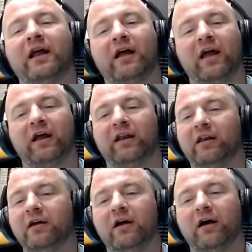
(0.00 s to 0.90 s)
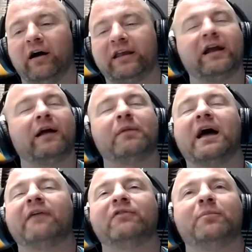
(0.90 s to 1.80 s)
And again, I'm going
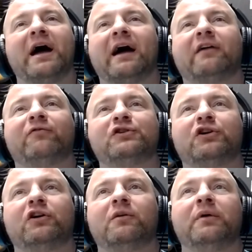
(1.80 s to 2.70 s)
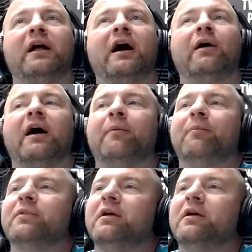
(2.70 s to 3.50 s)
to have you back for sure, but